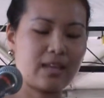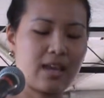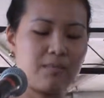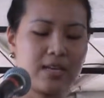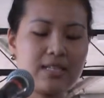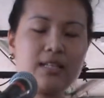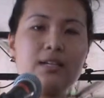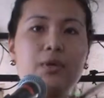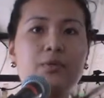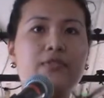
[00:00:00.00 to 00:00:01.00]
and
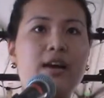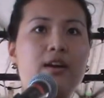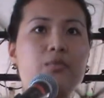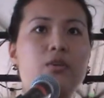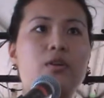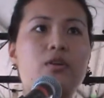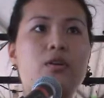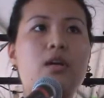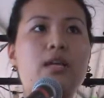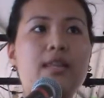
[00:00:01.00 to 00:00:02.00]
basically what we found
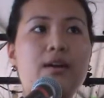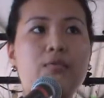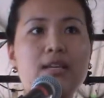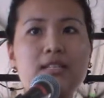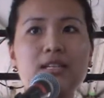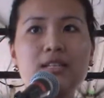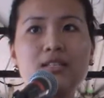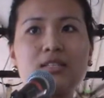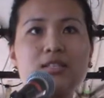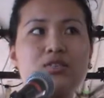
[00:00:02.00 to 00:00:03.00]
were that residents